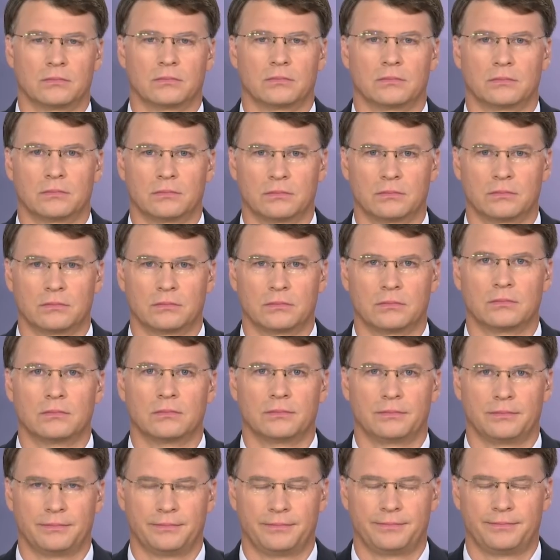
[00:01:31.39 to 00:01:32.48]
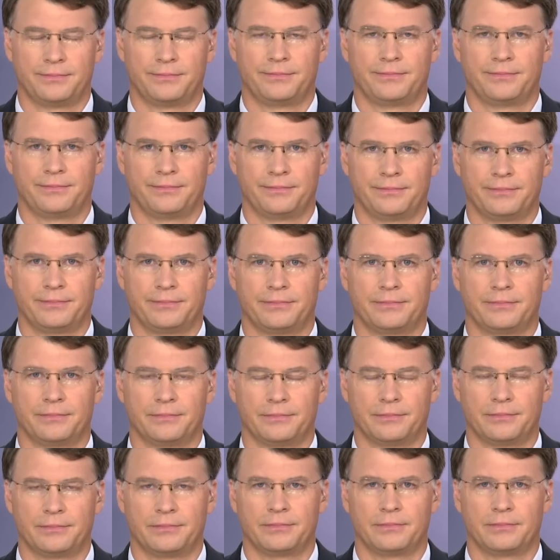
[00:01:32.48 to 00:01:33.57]

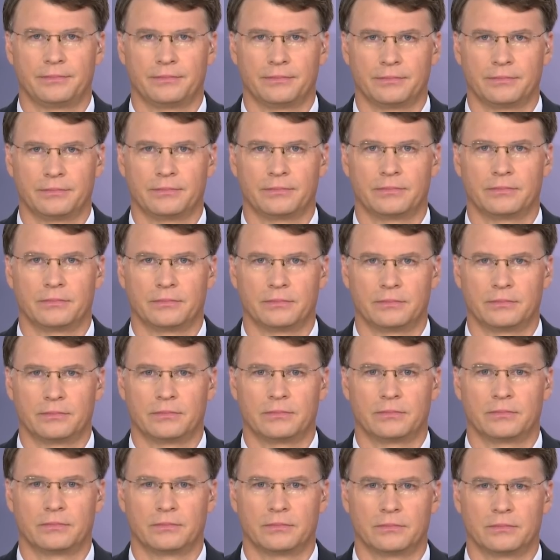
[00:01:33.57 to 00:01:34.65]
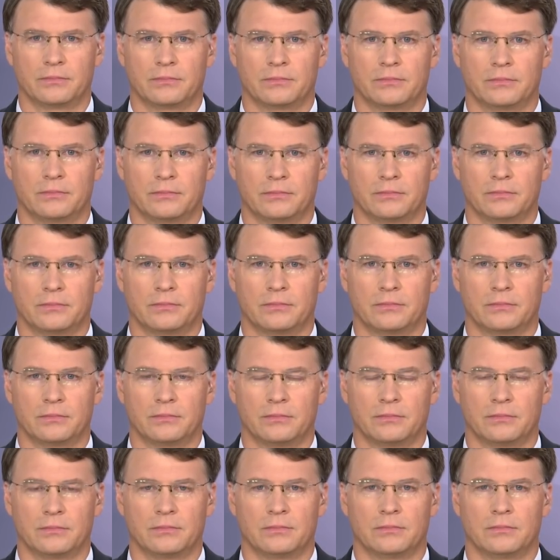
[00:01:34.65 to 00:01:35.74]

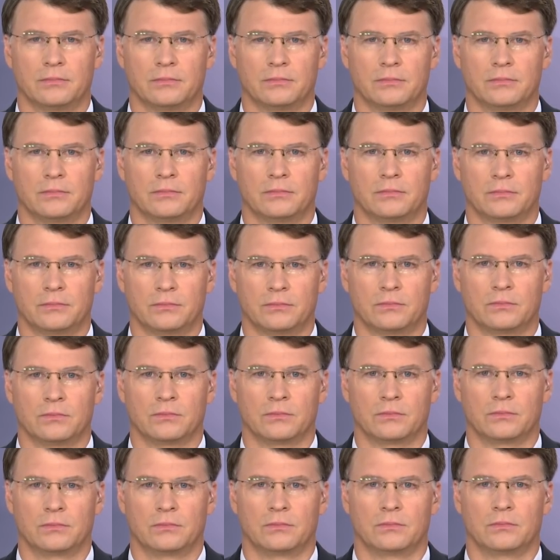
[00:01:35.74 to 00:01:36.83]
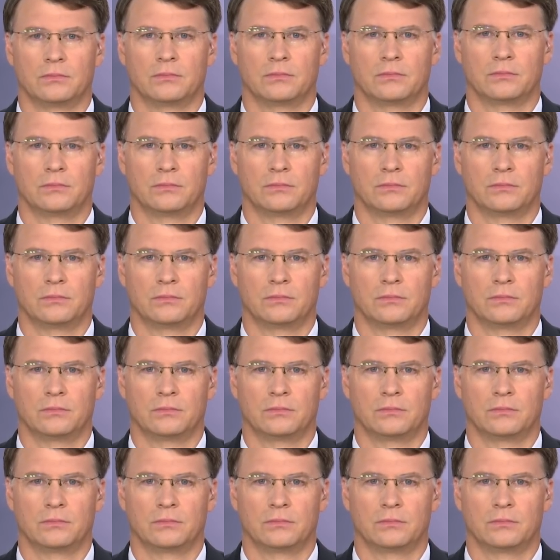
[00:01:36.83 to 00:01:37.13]
This person isn't speaking.